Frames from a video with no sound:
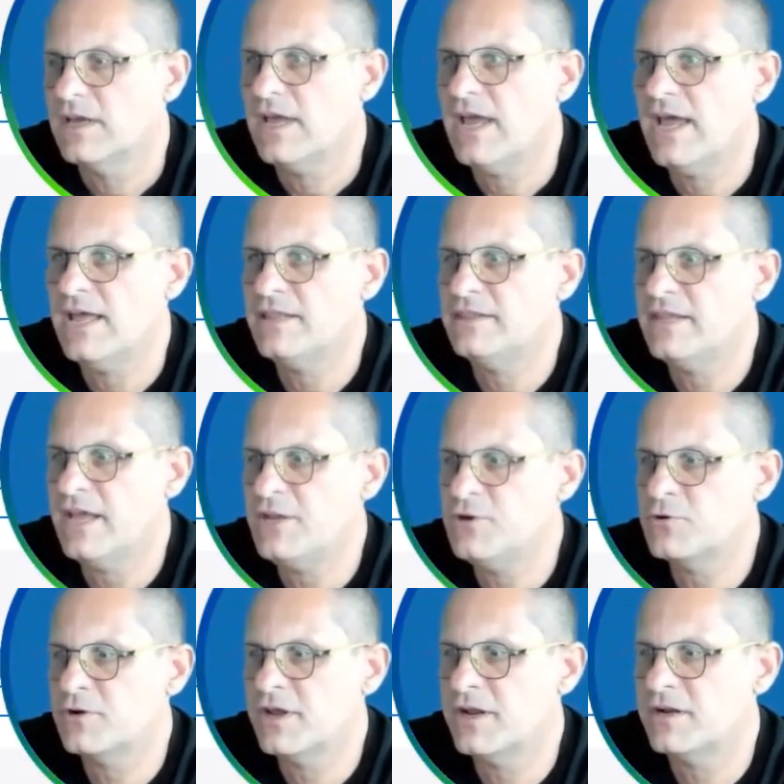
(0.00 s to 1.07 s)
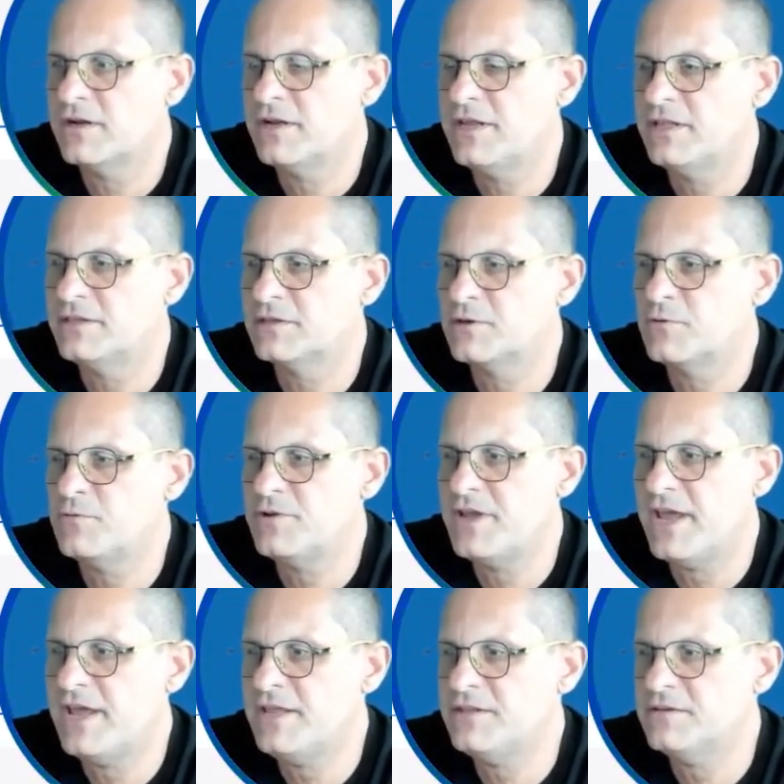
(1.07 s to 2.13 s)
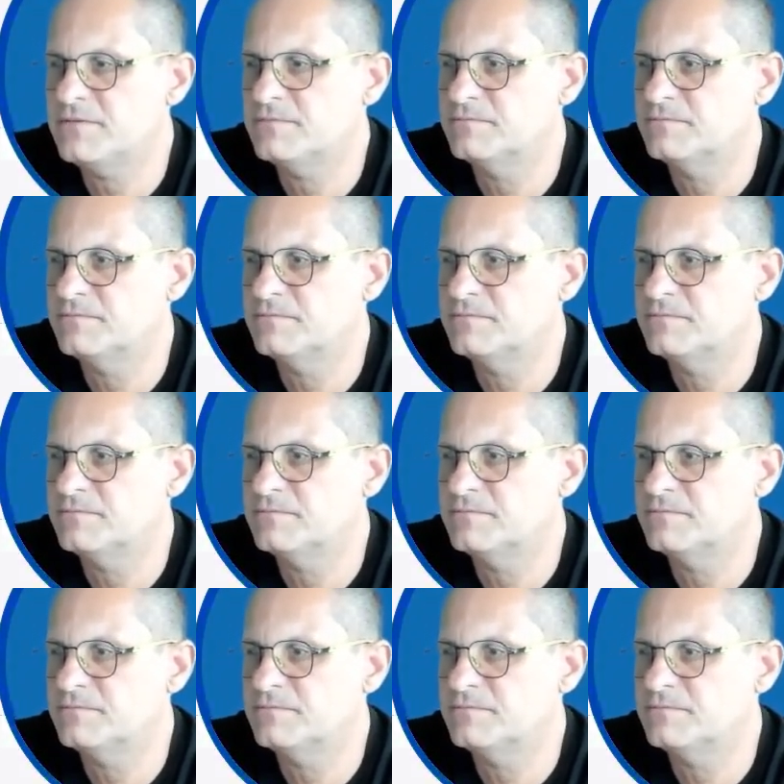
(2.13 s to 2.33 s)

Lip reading: And then you can hit Create.